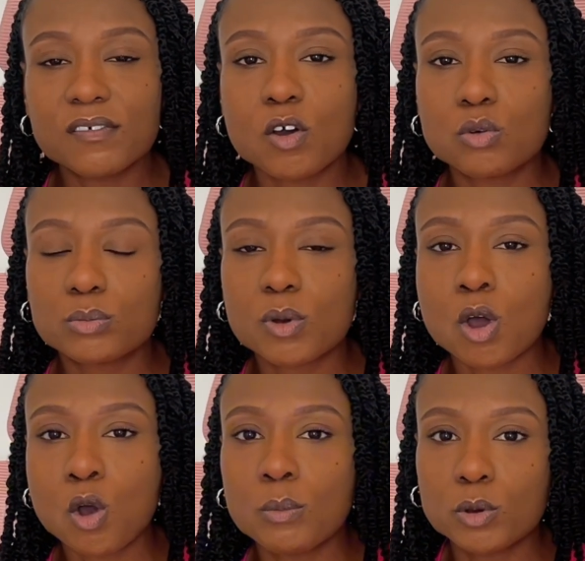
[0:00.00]

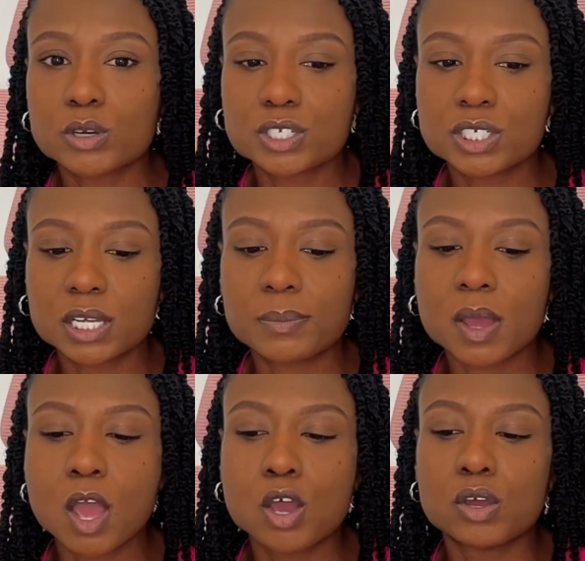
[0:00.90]
homeownership,
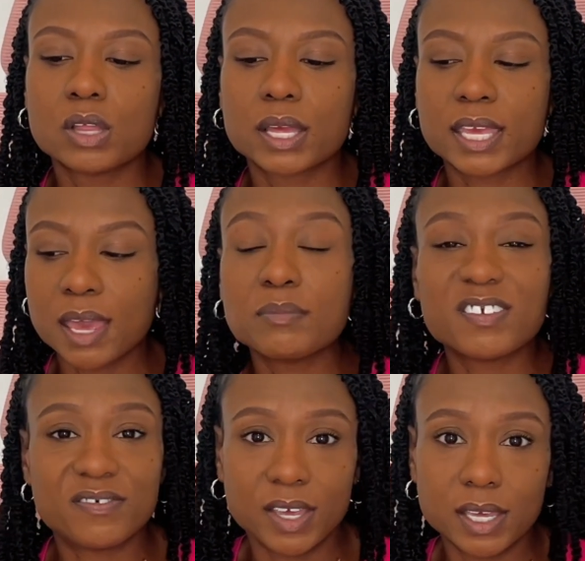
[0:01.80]
can be
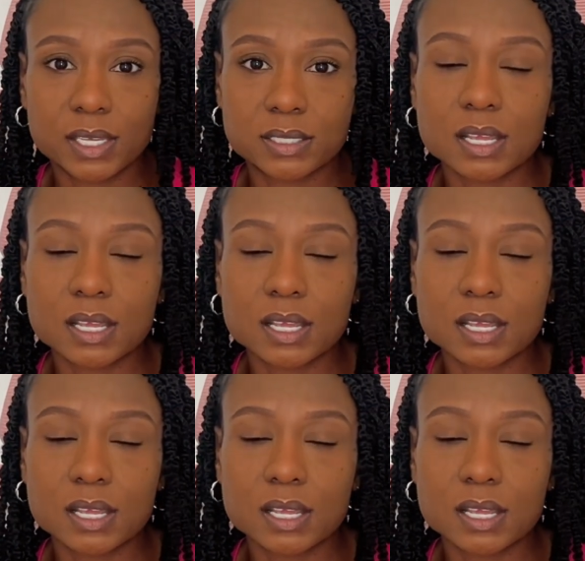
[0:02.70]
fixed.